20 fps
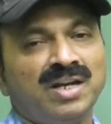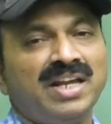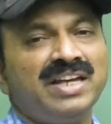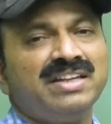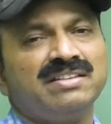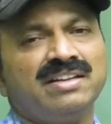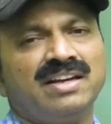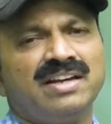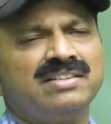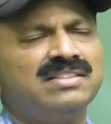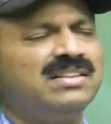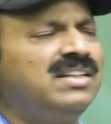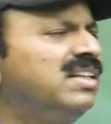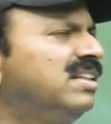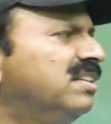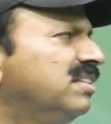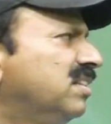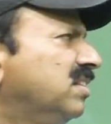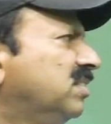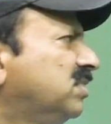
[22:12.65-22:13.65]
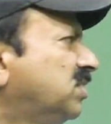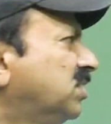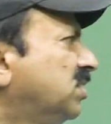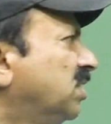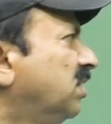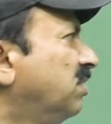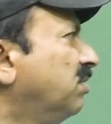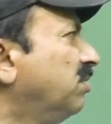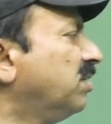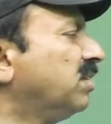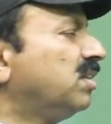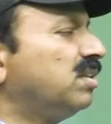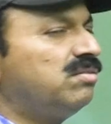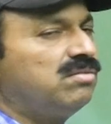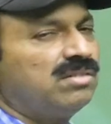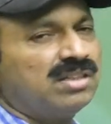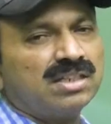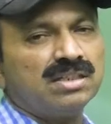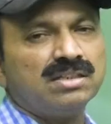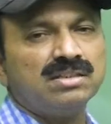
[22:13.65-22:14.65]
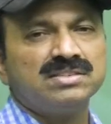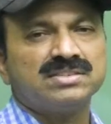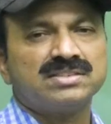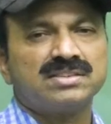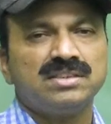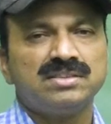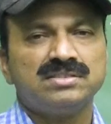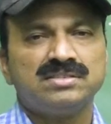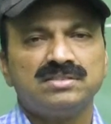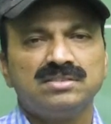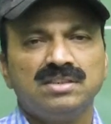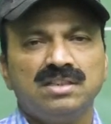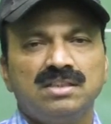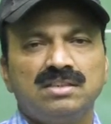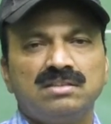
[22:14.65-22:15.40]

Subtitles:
Like that, each and everything we can discuss,